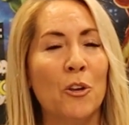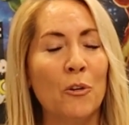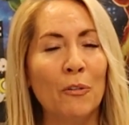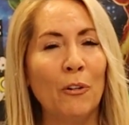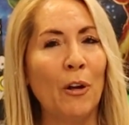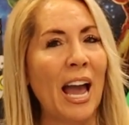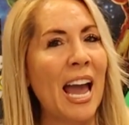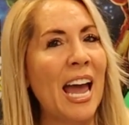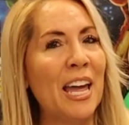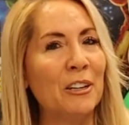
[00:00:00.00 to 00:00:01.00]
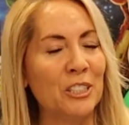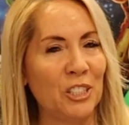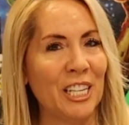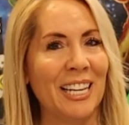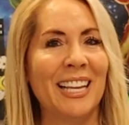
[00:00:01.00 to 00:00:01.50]
youthful
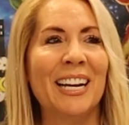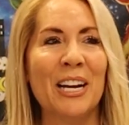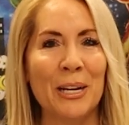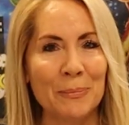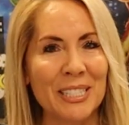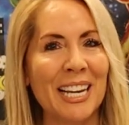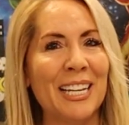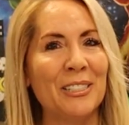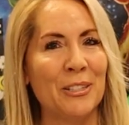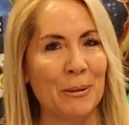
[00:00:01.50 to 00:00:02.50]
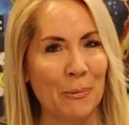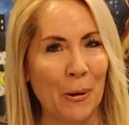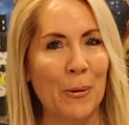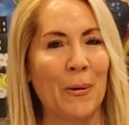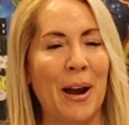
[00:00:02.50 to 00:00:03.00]
energy that comes into the
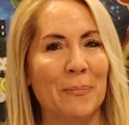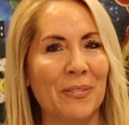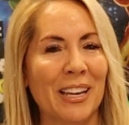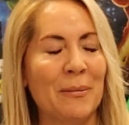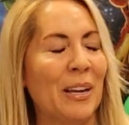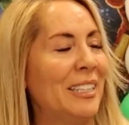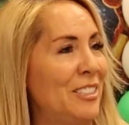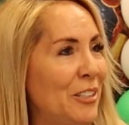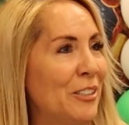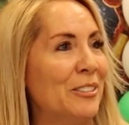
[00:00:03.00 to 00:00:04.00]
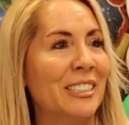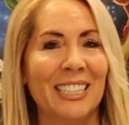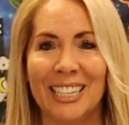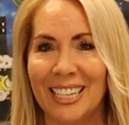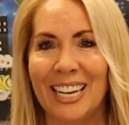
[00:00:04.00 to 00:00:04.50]
program, I mean, to,
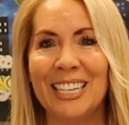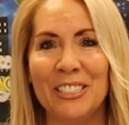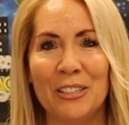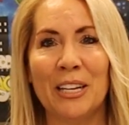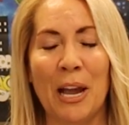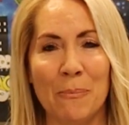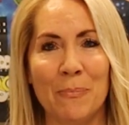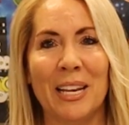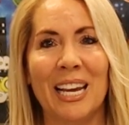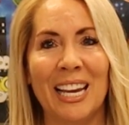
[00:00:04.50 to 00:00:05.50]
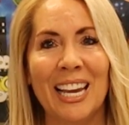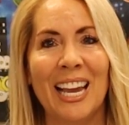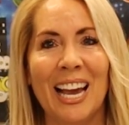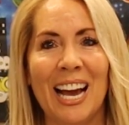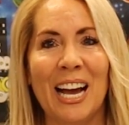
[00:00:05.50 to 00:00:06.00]
into the company,
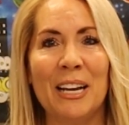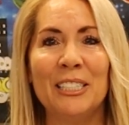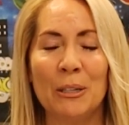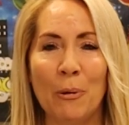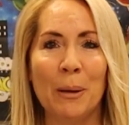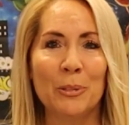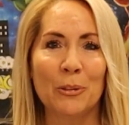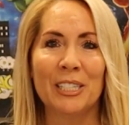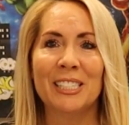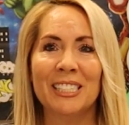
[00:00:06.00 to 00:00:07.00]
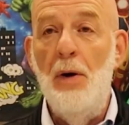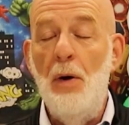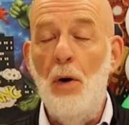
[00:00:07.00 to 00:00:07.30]
uh, into Prime Source.